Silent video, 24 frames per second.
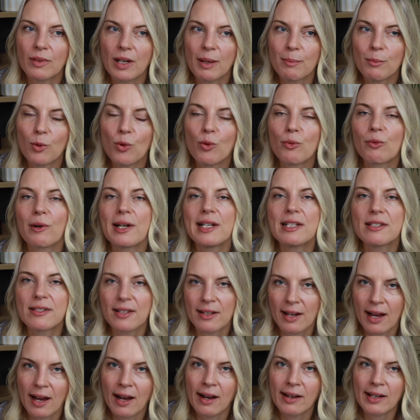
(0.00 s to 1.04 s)
a more
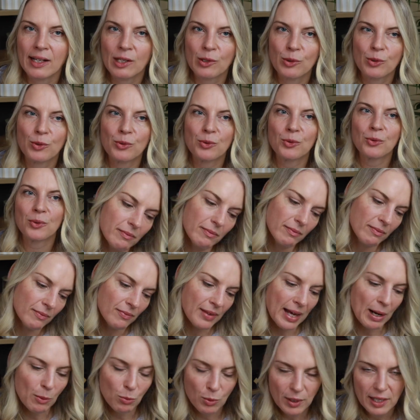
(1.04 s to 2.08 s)
recent article
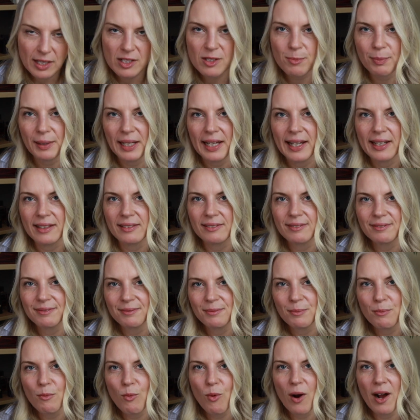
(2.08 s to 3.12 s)
that would explain
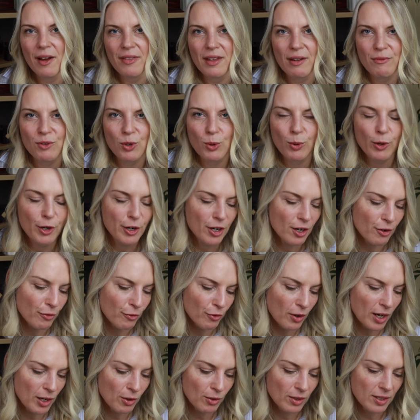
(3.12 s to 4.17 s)
why they've quoted a
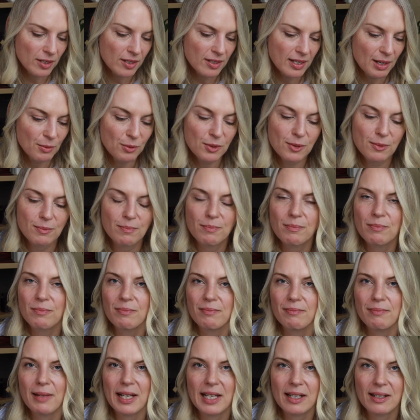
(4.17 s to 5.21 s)
fragrance that was
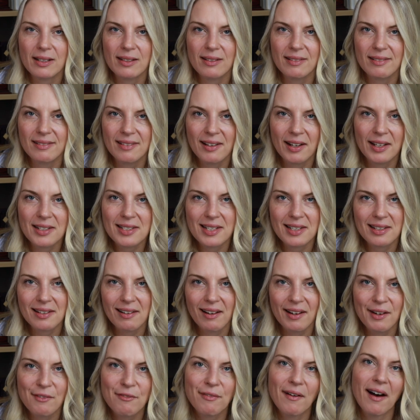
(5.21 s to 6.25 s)
made in
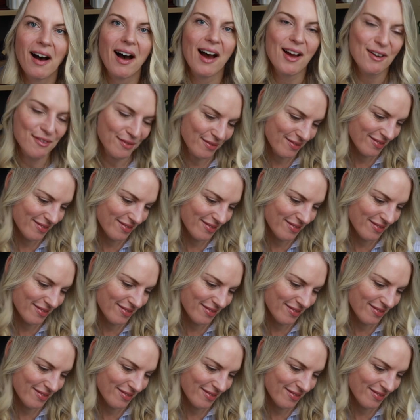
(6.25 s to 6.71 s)
1995.